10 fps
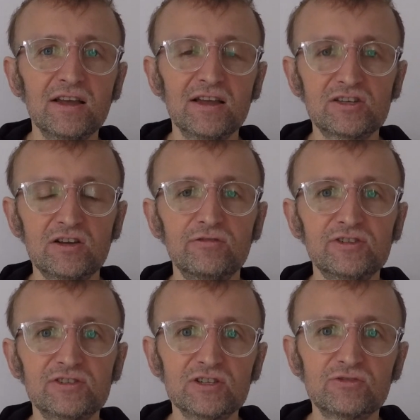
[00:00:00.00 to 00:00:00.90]

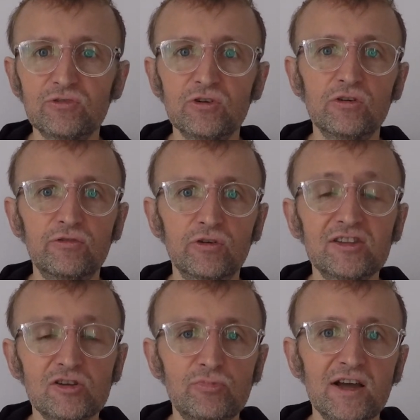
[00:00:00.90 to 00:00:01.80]
services for
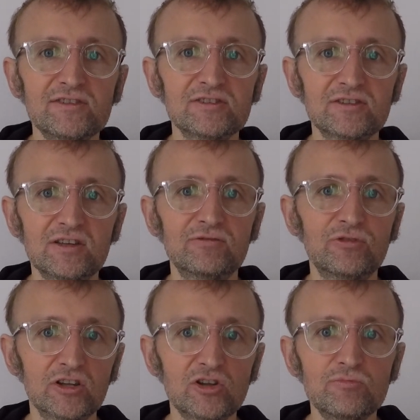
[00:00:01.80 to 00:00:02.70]
enterprises and
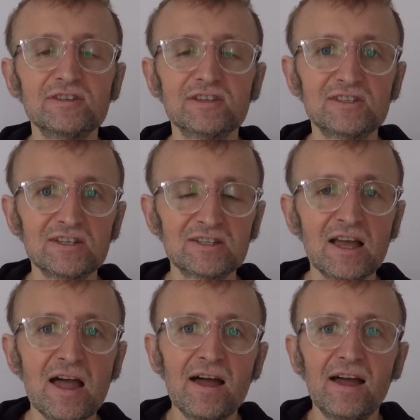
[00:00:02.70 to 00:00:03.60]
for other businesses.
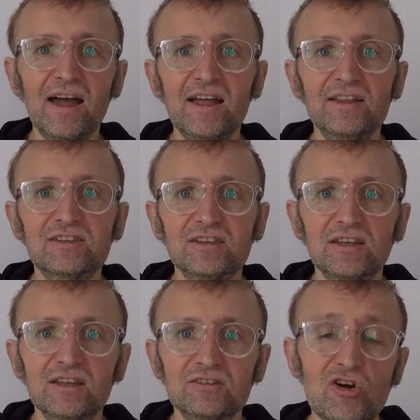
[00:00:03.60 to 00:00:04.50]
And
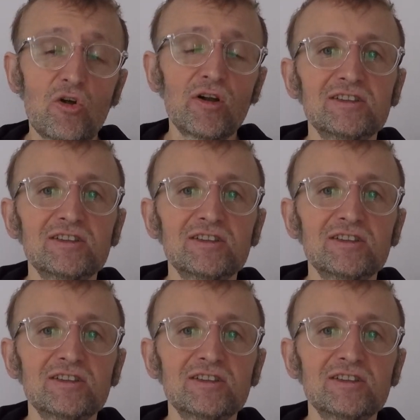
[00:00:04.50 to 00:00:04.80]
there are already